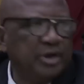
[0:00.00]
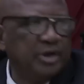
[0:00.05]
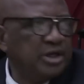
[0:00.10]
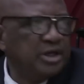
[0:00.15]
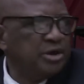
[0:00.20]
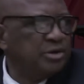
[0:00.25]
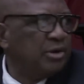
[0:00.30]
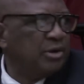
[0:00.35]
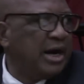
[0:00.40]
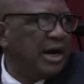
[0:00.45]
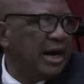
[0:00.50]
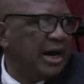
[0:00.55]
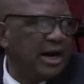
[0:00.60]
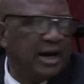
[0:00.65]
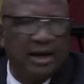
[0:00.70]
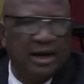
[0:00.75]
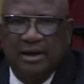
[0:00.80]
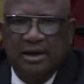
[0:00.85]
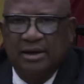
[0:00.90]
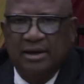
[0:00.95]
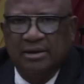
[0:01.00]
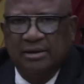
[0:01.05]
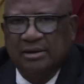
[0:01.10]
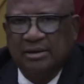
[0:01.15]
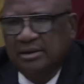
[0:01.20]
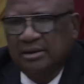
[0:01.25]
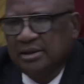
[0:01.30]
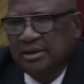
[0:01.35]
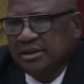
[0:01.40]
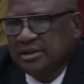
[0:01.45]
when you are
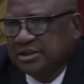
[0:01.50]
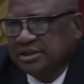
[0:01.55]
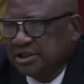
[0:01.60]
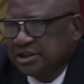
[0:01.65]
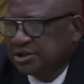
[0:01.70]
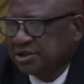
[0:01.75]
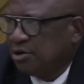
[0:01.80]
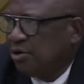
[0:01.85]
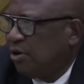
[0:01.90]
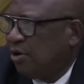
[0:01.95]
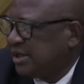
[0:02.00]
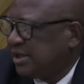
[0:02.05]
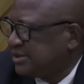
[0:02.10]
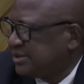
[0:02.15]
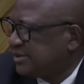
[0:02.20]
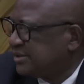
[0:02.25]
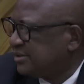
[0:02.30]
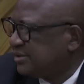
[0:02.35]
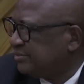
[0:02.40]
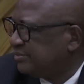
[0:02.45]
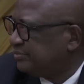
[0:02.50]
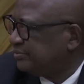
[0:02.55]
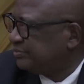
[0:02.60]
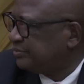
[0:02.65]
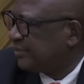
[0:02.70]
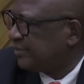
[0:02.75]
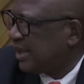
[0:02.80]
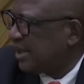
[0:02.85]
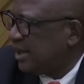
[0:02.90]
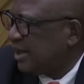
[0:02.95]
churchgoers,
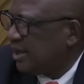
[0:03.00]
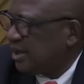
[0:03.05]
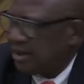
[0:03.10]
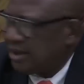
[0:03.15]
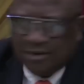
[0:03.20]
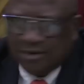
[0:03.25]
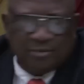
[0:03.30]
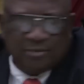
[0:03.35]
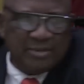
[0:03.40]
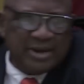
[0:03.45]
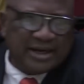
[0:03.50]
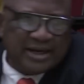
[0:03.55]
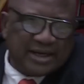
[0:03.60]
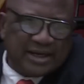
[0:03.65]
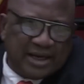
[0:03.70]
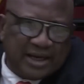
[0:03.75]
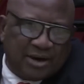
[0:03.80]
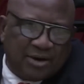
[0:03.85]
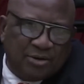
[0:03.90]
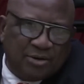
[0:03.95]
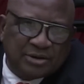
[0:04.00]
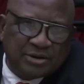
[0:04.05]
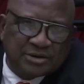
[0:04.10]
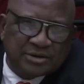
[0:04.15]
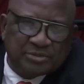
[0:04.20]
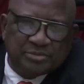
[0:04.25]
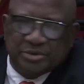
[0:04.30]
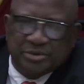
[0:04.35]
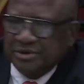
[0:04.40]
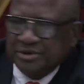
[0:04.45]
you make a
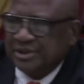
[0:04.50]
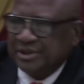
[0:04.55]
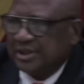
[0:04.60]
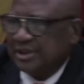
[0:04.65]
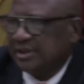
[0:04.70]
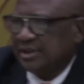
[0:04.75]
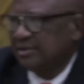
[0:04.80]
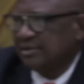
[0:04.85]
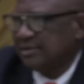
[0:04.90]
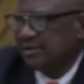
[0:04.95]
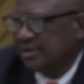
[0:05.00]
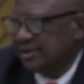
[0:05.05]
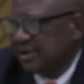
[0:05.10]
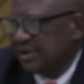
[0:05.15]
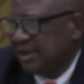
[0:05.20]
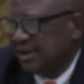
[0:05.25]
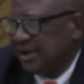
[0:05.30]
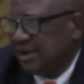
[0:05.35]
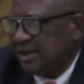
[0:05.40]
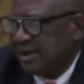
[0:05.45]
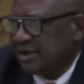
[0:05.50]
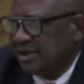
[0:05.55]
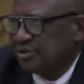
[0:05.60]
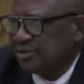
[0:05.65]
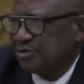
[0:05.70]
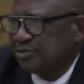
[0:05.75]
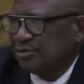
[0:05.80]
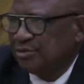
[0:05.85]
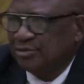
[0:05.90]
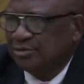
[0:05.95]
contribution
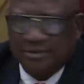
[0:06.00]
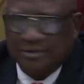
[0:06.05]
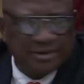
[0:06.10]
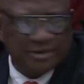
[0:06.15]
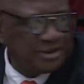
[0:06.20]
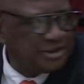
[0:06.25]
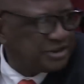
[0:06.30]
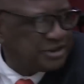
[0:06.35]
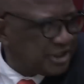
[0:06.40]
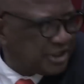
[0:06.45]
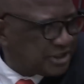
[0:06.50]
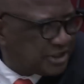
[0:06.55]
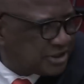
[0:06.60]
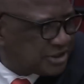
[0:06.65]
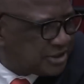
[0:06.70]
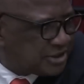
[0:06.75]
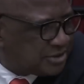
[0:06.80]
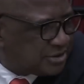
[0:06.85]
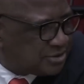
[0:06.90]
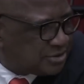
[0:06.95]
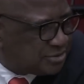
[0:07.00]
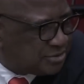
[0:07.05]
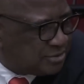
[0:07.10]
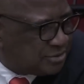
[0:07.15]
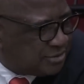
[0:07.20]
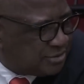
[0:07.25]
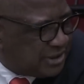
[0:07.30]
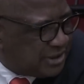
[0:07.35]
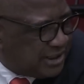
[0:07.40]
to the church to